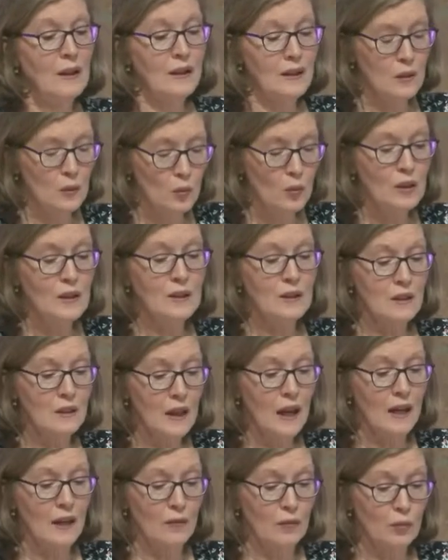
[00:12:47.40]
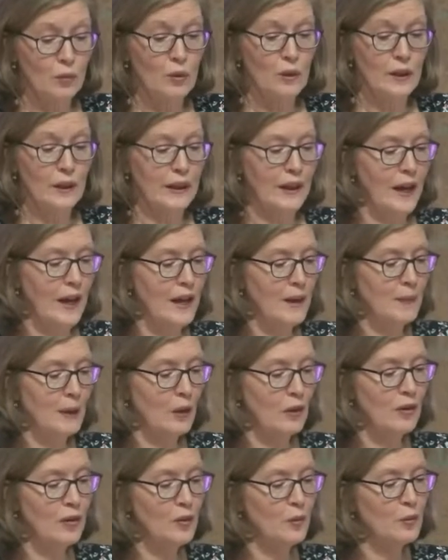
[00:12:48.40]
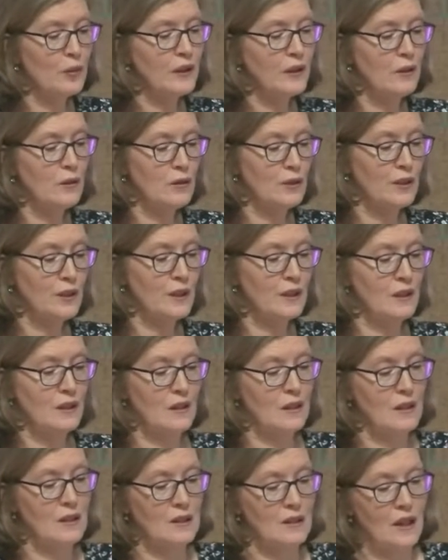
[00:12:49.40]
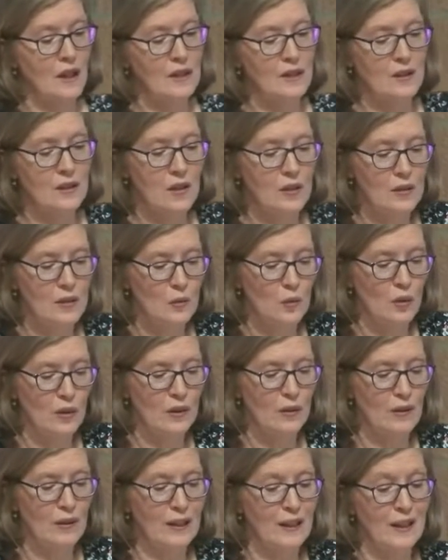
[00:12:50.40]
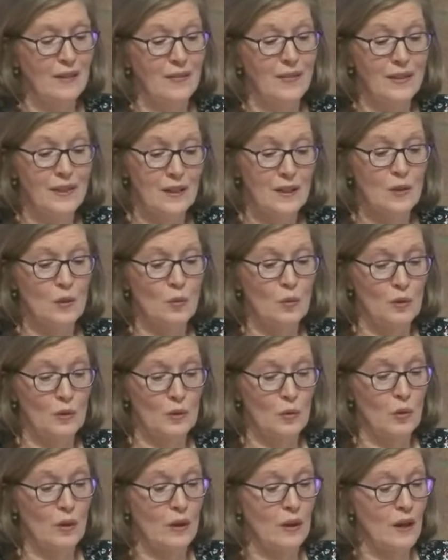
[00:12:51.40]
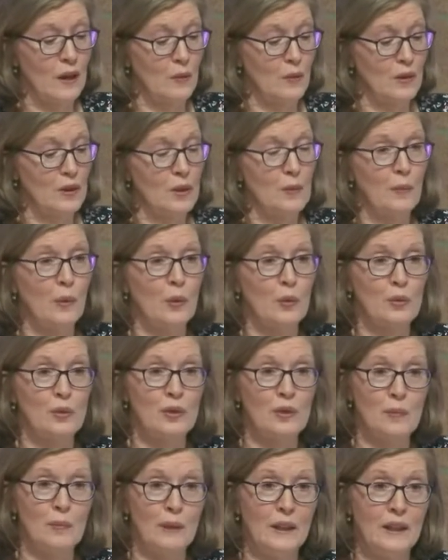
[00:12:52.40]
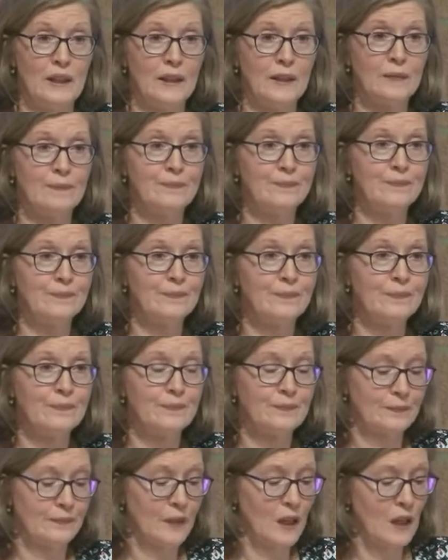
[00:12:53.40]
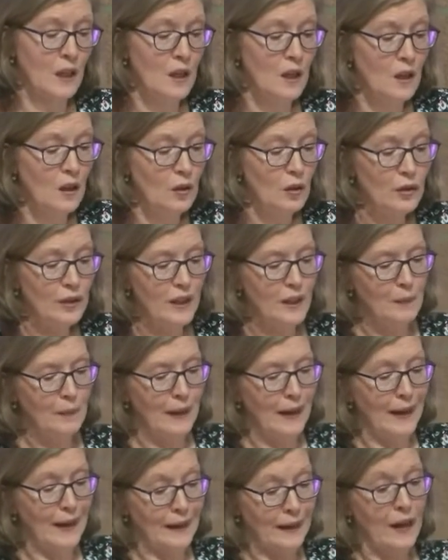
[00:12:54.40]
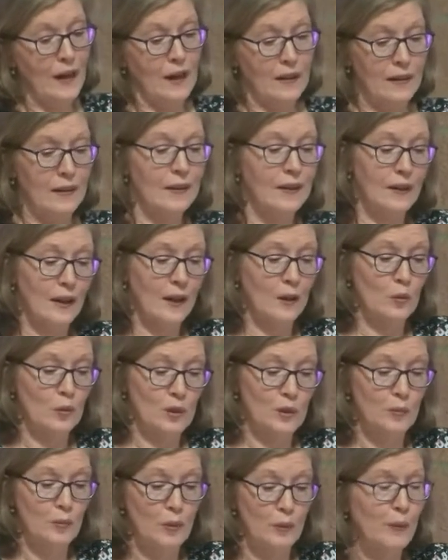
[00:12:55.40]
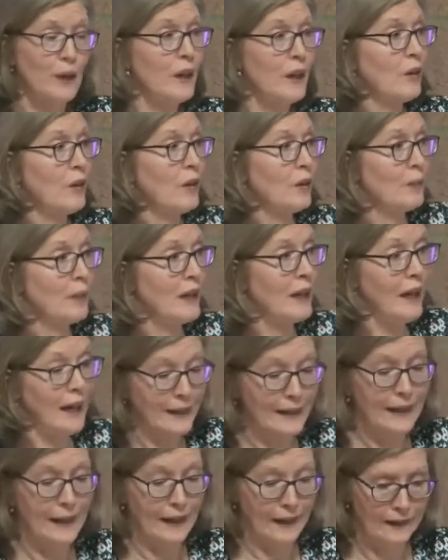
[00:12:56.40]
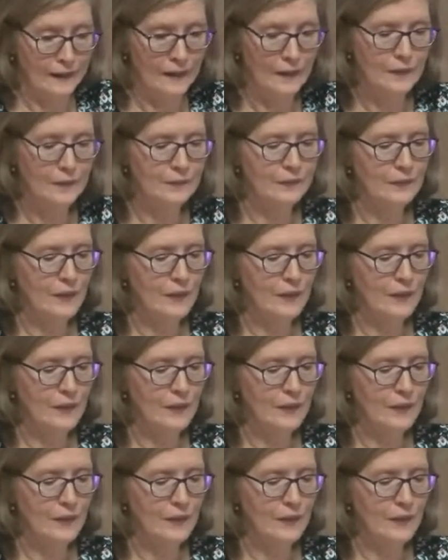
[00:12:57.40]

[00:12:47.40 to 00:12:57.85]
This was a lot of work, and about 3 years into this, I started wondering if this was where I was supposed to be. Looking back, I think God was preparing me again.